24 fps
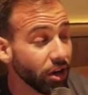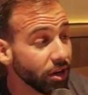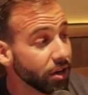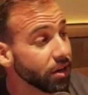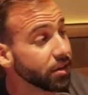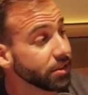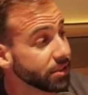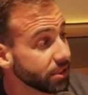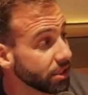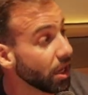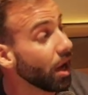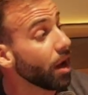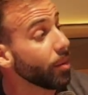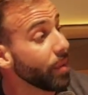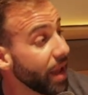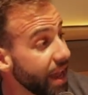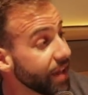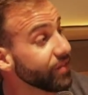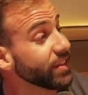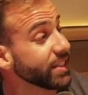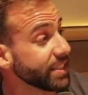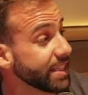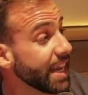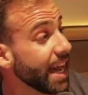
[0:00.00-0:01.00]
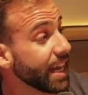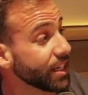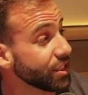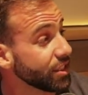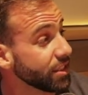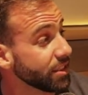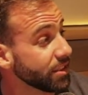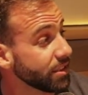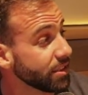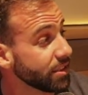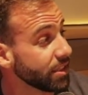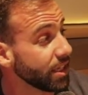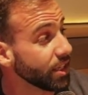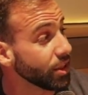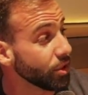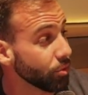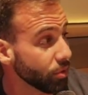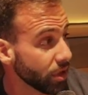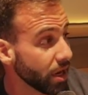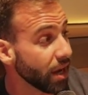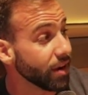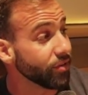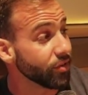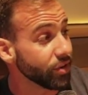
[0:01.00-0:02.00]
on some heavy snatches in the
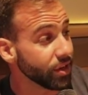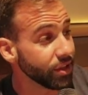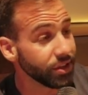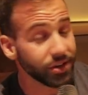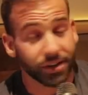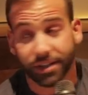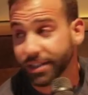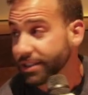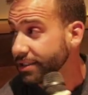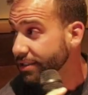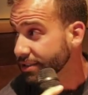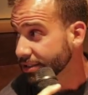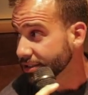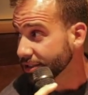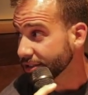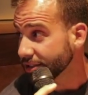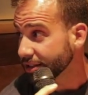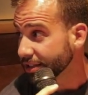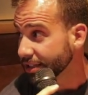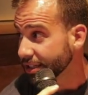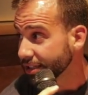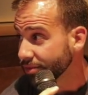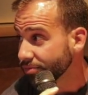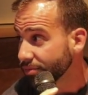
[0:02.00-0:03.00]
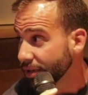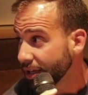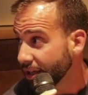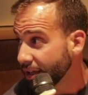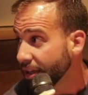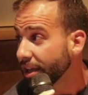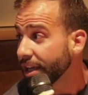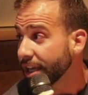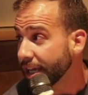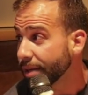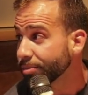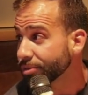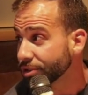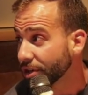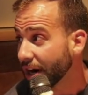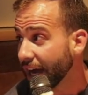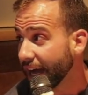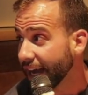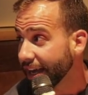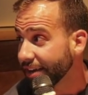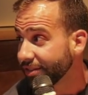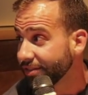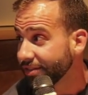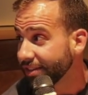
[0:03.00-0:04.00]
recovery, there is certainly hip
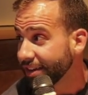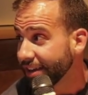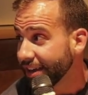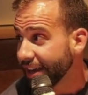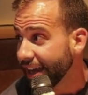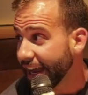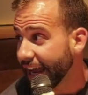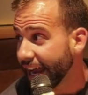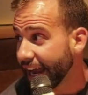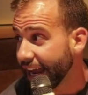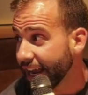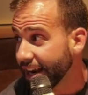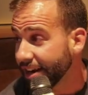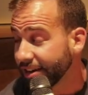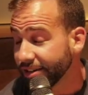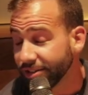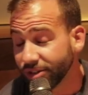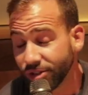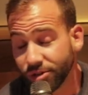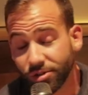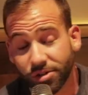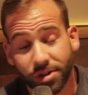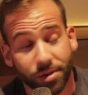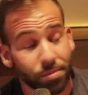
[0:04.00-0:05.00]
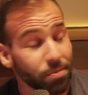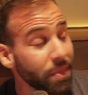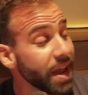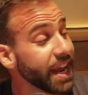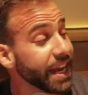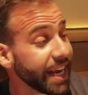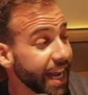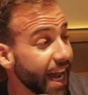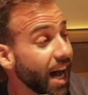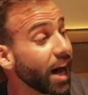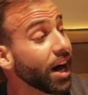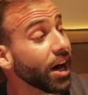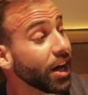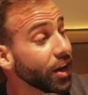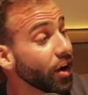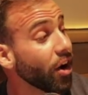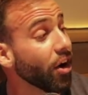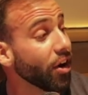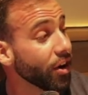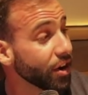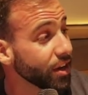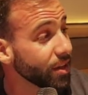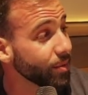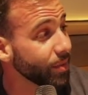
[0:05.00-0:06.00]
drive. And you could make an
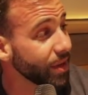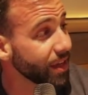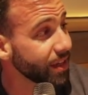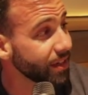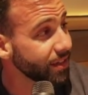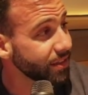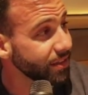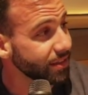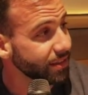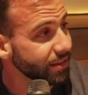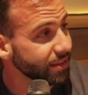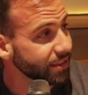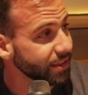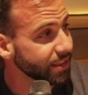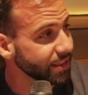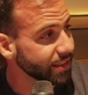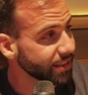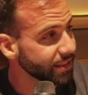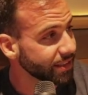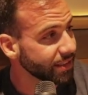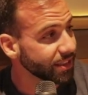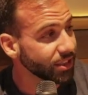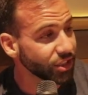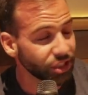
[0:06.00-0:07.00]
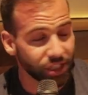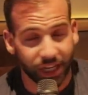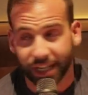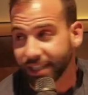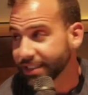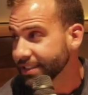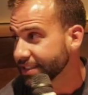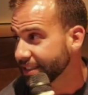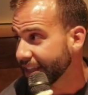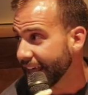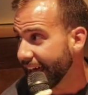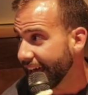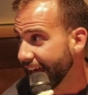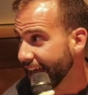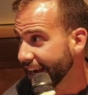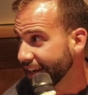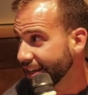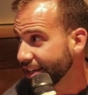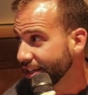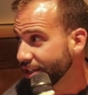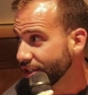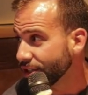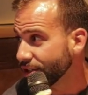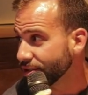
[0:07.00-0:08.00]
argument to suggest that
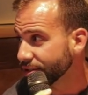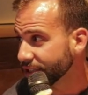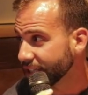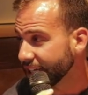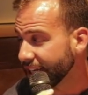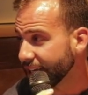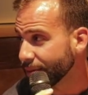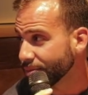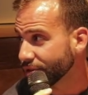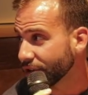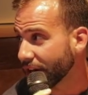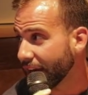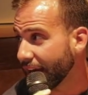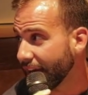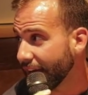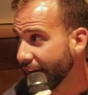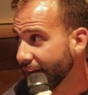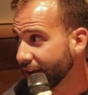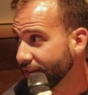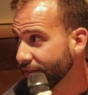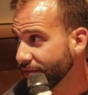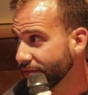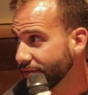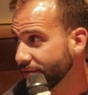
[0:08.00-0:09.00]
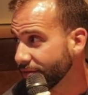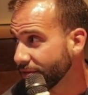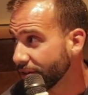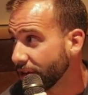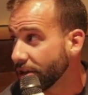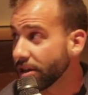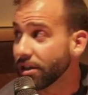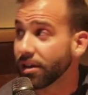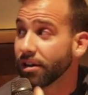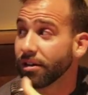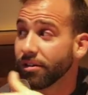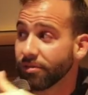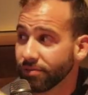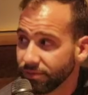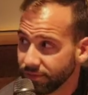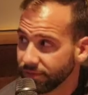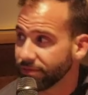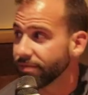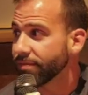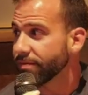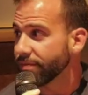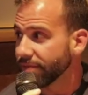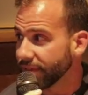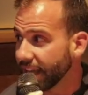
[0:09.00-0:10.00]
using hip drive
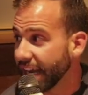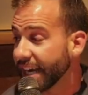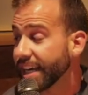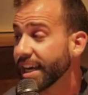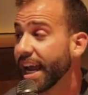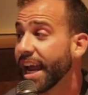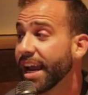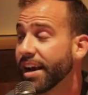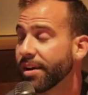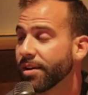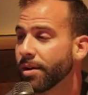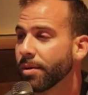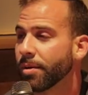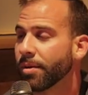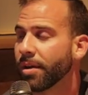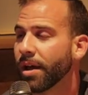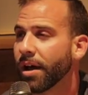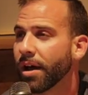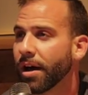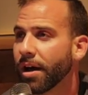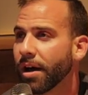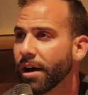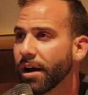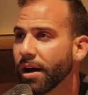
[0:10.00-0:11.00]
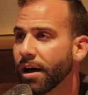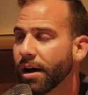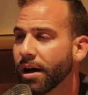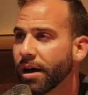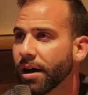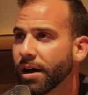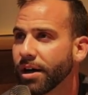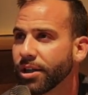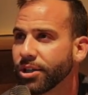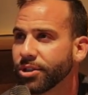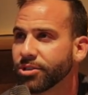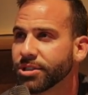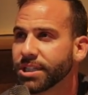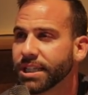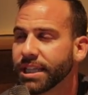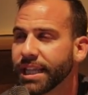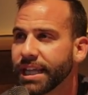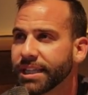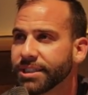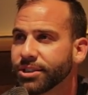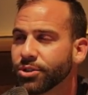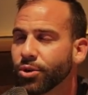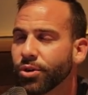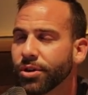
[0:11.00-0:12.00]
and using
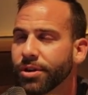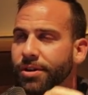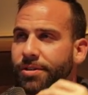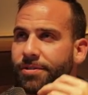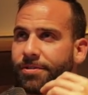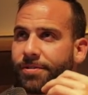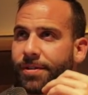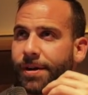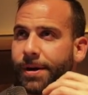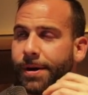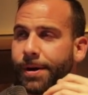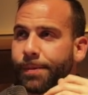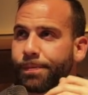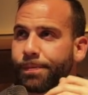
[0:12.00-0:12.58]
this sort of